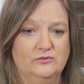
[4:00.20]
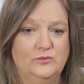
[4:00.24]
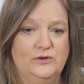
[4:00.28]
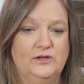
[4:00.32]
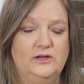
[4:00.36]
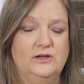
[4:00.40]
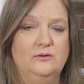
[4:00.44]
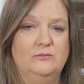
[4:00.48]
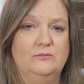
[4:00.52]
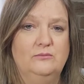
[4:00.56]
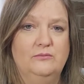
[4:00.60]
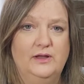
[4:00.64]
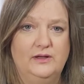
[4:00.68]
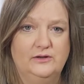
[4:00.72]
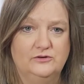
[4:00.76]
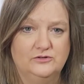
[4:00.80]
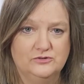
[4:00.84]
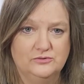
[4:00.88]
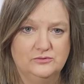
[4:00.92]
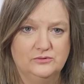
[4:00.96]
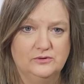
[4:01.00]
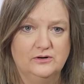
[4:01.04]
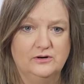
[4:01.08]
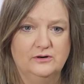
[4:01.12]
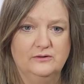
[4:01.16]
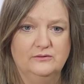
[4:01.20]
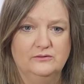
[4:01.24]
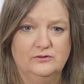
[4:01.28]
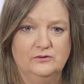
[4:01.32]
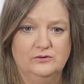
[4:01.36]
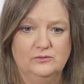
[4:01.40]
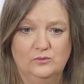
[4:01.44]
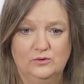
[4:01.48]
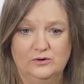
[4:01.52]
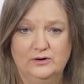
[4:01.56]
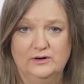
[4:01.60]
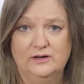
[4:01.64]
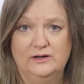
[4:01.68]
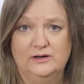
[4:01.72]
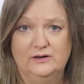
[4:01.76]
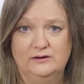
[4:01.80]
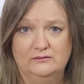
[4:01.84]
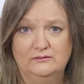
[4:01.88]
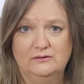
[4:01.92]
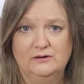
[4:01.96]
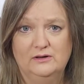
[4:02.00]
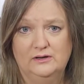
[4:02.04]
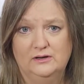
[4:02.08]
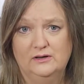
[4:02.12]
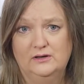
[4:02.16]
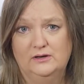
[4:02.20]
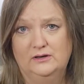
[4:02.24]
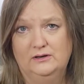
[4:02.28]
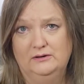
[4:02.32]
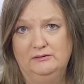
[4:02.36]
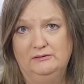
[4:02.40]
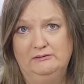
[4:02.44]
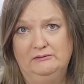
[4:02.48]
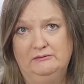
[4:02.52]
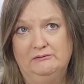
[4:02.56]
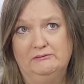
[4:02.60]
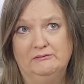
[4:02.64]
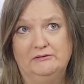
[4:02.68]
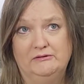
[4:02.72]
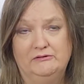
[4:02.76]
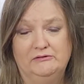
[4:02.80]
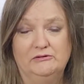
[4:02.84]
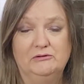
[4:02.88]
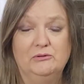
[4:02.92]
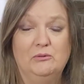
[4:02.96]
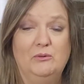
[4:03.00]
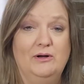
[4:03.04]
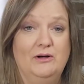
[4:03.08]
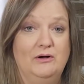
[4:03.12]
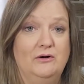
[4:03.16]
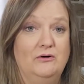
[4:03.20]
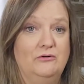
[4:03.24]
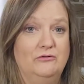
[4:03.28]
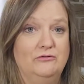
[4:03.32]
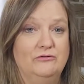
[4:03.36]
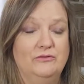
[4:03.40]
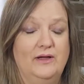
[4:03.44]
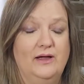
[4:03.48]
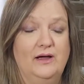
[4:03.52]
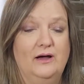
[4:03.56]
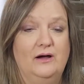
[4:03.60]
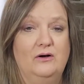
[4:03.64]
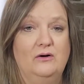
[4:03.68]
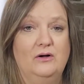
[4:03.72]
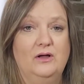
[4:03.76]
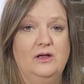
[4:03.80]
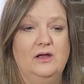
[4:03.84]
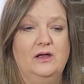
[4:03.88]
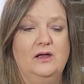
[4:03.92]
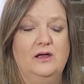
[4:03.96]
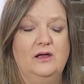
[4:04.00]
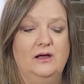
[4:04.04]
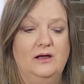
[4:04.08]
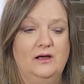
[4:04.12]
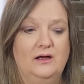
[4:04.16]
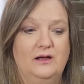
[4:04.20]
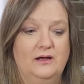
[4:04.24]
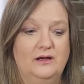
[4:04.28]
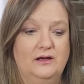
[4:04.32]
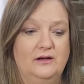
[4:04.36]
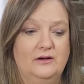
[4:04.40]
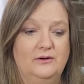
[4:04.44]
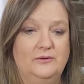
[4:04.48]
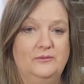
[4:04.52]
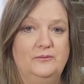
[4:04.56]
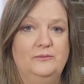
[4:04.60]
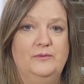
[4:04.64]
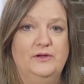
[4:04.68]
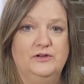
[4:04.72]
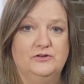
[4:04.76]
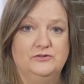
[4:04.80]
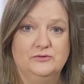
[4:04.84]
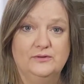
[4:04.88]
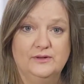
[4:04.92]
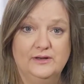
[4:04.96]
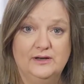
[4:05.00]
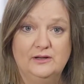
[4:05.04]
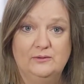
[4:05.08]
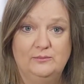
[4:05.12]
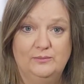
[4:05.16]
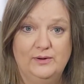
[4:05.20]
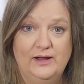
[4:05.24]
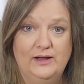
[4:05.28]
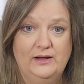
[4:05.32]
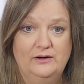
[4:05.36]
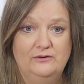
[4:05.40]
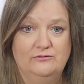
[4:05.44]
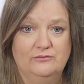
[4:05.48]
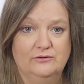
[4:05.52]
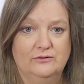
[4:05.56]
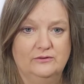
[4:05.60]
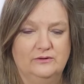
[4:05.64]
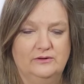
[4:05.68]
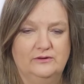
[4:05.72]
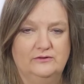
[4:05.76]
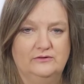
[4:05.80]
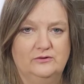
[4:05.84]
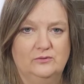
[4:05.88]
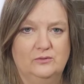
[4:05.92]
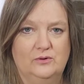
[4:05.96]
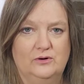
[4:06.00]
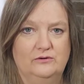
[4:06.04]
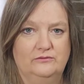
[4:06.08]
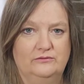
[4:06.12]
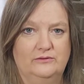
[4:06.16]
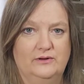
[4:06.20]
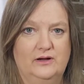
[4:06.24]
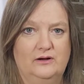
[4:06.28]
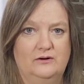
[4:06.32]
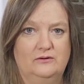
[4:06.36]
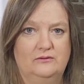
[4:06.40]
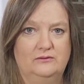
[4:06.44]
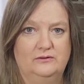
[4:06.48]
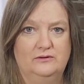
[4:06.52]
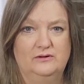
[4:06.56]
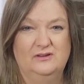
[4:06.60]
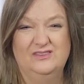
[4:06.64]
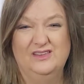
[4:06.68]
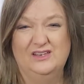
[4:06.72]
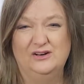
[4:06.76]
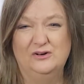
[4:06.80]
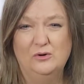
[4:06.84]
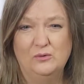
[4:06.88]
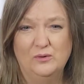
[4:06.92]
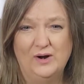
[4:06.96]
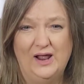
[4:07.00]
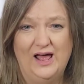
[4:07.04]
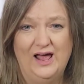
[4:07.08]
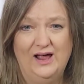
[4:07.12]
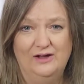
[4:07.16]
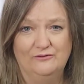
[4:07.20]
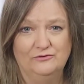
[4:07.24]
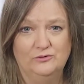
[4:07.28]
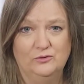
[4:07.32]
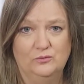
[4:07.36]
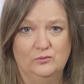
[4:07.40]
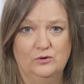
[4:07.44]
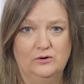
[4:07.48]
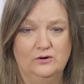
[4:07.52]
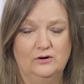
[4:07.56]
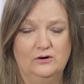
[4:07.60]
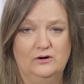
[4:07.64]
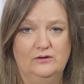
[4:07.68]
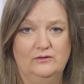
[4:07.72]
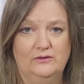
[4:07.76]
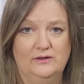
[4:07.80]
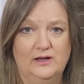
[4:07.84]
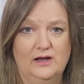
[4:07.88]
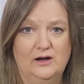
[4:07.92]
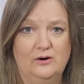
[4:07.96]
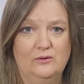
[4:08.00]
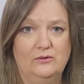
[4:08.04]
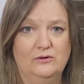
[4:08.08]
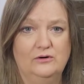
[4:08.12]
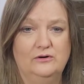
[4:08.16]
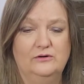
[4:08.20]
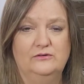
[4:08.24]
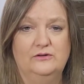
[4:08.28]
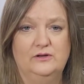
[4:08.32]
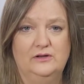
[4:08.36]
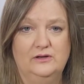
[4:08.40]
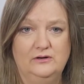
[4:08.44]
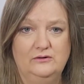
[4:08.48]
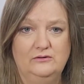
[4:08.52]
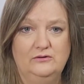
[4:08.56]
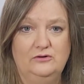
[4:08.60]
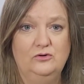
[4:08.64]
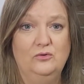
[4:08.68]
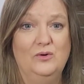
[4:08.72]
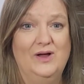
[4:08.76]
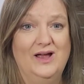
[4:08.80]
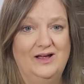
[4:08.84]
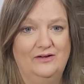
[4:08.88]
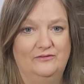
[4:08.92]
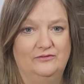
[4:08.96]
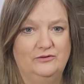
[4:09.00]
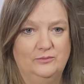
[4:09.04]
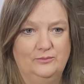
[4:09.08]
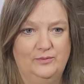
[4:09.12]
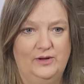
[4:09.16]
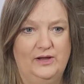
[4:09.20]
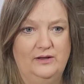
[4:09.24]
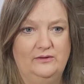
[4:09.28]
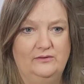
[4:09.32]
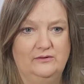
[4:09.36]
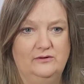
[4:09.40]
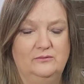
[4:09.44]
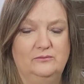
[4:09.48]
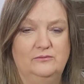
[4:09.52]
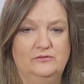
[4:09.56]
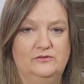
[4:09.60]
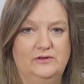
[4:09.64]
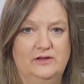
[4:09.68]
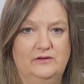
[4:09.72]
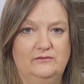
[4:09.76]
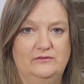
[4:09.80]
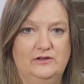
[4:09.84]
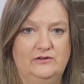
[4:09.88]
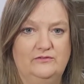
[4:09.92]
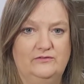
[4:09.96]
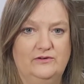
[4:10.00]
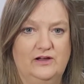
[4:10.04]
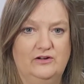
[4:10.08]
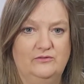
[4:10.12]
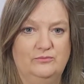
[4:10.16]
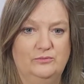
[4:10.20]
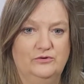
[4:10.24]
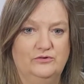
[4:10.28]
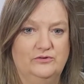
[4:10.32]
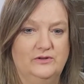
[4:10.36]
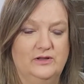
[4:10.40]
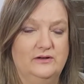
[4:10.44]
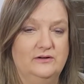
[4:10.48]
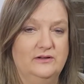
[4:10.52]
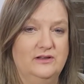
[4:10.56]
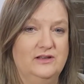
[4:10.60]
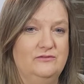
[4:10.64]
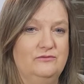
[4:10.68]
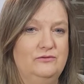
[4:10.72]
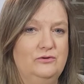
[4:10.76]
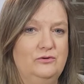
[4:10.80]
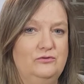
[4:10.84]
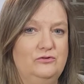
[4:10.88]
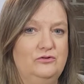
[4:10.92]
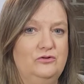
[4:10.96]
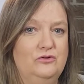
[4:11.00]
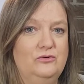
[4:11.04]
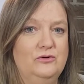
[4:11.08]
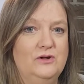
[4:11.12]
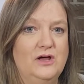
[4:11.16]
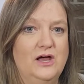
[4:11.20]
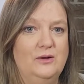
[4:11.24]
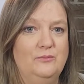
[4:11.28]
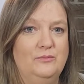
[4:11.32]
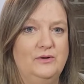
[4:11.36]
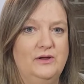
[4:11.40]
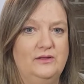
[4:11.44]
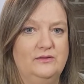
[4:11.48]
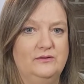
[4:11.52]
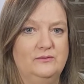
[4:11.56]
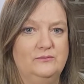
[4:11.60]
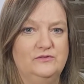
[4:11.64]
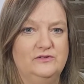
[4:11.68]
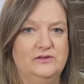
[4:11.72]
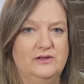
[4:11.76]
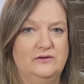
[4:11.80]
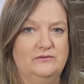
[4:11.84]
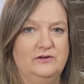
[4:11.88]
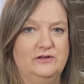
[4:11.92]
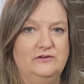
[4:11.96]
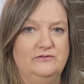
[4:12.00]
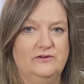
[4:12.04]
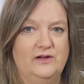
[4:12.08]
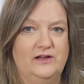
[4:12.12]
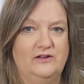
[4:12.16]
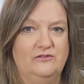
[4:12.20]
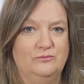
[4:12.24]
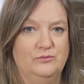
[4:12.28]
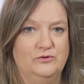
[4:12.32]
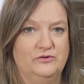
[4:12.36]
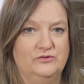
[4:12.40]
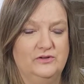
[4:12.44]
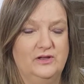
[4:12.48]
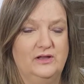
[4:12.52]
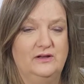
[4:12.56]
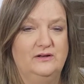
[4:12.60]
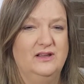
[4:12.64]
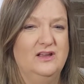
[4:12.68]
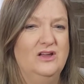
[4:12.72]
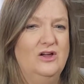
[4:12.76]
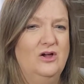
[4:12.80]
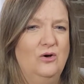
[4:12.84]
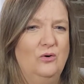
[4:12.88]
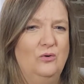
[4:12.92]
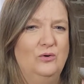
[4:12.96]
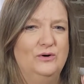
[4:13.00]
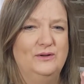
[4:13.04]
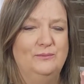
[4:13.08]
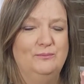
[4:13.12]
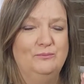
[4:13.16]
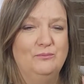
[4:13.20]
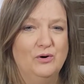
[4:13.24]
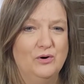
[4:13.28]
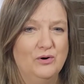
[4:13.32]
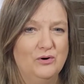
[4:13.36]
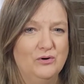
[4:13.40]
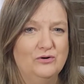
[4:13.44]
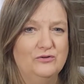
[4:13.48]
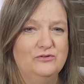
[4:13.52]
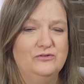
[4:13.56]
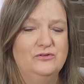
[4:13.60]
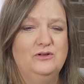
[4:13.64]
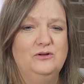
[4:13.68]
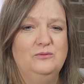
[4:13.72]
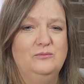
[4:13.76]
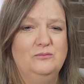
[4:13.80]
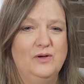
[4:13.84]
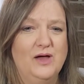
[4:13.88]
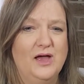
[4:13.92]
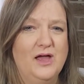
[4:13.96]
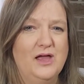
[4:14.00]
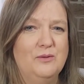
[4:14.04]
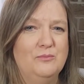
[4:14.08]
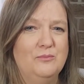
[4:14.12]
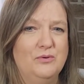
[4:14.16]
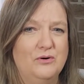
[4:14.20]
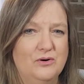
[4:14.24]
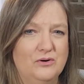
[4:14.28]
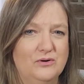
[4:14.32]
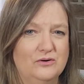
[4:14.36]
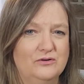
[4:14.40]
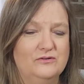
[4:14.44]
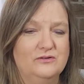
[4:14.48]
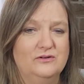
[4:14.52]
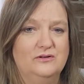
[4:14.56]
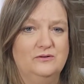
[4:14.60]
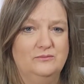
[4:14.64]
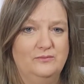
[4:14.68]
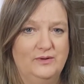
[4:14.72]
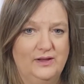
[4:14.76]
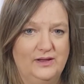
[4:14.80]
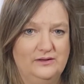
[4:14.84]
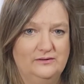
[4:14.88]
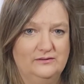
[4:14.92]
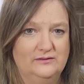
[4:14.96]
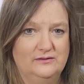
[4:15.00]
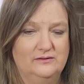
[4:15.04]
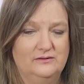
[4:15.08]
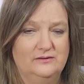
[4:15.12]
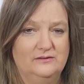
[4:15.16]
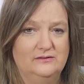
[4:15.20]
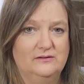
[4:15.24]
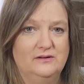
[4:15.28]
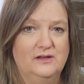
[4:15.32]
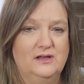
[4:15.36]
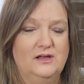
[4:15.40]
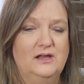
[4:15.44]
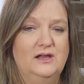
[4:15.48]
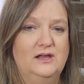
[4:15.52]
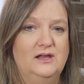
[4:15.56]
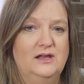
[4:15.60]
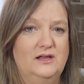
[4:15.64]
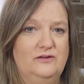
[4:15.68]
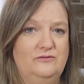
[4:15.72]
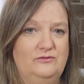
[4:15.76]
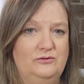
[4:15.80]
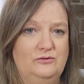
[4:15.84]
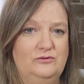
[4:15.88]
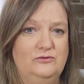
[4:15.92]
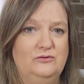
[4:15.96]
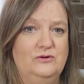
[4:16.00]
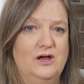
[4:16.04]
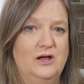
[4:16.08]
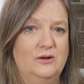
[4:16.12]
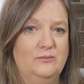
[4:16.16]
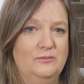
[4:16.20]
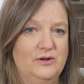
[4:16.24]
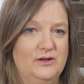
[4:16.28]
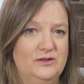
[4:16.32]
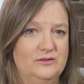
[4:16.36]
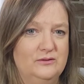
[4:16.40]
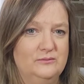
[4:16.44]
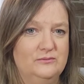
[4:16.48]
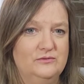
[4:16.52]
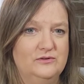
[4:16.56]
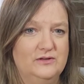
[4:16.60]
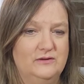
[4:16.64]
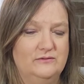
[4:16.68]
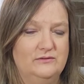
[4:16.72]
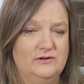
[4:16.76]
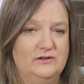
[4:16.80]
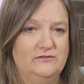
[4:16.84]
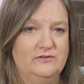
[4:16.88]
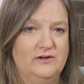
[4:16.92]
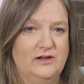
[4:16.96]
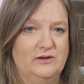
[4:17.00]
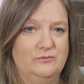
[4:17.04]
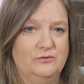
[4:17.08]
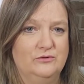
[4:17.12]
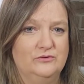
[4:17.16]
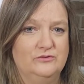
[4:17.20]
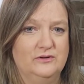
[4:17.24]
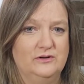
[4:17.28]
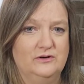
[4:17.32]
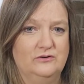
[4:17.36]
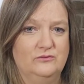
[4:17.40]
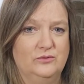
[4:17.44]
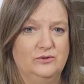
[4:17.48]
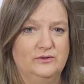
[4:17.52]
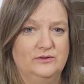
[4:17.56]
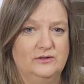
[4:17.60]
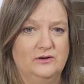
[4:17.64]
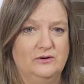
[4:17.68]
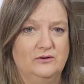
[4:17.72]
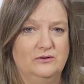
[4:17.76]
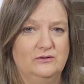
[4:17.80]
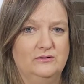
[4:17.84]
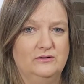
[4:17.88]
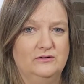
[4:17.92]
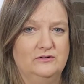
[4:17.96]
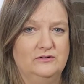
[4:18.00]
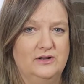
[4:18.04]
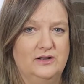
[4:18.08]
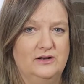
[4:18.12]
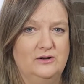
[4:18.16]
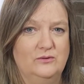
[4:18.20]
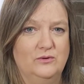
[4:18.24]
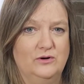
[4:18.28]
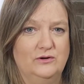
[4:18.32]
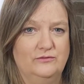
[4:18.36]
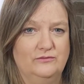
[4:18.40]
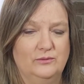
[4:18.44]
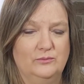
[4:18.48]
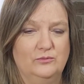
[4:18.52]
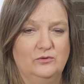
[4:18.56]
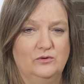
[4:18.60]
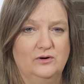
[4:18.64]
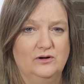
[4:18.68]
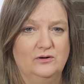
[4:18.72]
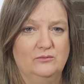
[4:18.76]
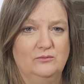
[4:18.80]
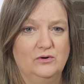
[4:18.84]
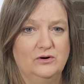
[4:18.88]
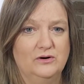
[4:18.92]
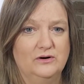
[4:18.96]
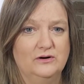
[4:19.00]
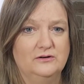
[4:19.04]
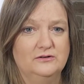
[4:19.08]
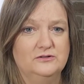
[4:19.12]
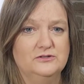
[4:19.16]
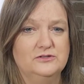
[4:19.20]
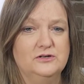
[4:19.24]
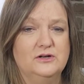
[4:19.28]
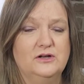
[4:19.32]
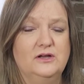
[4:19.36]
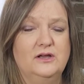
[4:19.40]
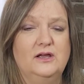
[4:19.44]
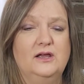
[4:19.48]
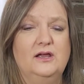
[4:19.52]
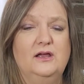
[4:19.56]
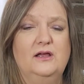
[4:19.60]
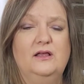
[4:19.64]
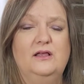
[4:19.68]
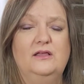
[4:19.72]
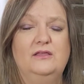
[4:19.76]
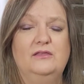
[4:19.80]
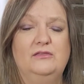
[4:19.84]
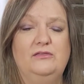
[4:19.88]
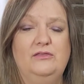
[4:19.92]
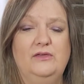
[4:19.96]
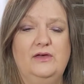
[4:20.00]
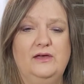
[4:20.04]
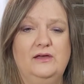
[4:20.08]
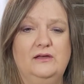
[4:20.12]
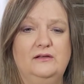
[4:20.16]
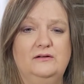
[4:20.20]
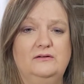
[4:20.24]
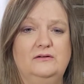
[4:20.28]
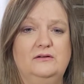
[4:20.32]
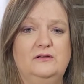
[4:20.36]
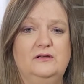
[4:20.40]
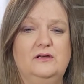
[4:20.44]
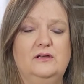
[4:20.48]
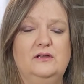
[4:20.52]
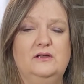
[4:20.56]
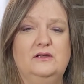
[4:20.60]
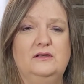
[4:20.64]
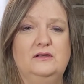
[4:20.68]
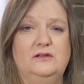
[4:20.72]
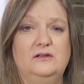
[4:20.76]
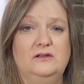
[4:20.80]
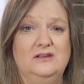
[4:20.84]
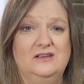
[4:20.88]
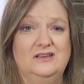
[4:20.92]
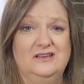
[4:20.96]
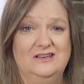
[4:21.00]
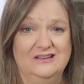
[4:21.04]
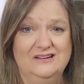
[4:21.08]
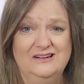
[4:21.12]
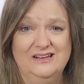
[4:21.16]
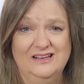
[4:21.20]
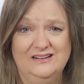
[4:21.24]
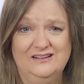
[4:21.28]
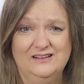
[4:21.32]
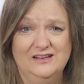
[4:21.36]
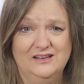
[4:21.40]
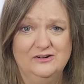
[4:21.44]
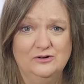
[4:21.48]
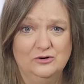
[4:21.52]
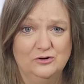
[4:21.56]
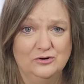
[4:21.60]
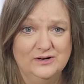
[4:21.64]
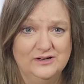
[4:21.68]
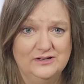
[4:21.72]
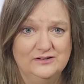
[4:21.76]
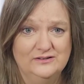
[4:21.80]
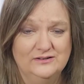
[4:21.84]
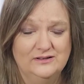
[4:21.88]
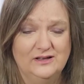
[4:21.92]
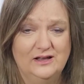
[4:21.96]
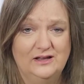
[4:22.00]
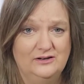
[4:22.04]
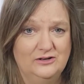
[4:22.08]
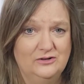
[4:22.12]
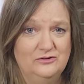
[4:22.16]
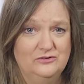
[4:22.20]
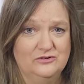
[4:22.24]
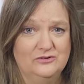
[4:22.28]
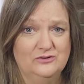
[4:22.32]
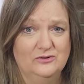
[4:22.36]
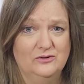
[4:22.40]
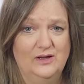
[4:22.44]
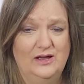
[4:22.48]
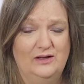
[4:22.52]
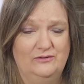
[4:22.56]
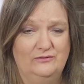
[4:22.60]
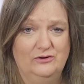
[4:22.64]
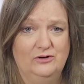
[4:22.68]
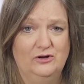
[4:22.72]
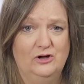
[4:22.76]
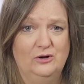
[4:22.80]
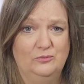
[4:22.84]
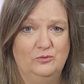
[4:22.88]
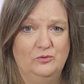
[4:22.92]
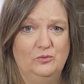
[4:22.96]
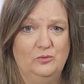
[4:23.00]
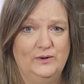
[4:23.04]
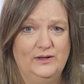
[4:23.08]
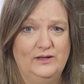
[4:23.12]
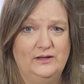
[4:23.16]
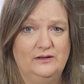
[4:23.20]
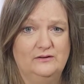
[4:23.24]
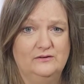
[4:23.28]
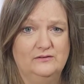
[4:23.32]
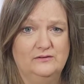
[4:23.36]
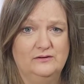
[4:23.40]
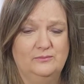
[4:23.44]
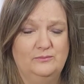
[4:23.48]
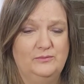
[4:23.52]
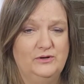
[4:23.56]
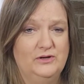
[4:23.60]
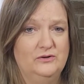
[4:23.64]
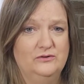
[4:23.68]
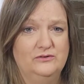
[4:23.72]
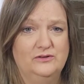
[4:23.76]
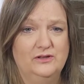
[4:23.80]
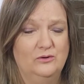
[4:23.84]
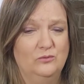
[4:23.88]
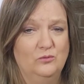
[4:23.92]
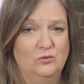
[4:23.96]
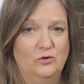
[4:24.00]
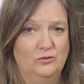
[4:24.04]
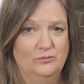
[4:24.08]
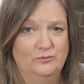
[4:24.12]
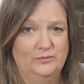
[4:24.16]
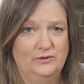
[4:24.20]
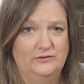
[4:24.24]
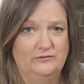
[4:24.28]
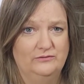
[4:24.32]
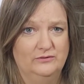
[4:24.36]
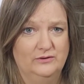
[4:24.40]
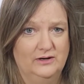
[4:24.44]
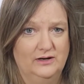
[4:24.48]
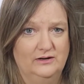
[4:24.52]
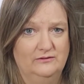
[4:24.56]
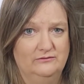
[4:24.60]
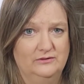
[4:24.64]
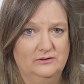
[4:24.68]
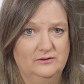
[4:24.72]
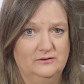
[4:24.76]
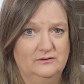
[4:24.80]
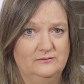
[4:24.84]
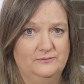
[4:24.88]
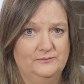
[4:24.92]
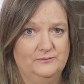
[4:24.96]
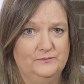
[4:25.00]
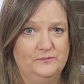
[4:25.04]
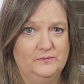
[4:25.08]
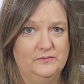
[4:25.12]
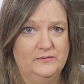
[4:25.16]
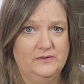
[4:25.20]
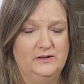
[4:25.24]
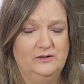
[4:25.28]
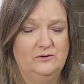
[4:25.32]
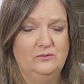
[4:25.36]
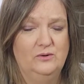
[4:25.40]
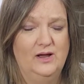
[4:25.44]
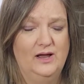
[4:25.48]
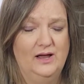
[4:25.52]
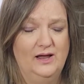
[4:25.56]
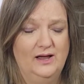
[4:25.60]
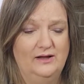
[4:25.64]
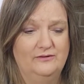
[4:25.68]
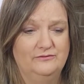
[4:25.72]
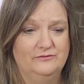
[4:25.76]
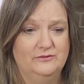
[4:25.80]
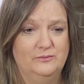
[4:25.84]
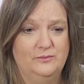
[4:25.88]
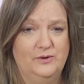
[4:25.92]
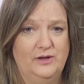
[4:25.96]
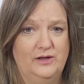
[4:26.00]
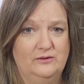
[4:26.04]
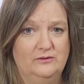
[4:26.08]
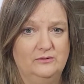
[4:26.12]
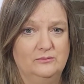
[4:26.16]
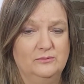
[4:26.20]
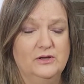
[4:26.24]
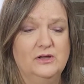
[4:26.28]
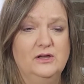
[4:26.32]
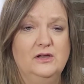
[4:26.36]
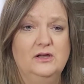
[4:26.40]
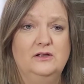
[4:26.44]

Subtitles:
a week, make sure they're working at least 12 now. Make sure they're getting paid for at least 12 now. They don't have to work all the hours. You do have to pay them 75%. If you do not pay them 75% on a person-by-person basis, if you do not pay them 75% of what they earned in January, February, March, then you need to increase that. You still have a couple weeks because that won't be forgiven. You have to pay them.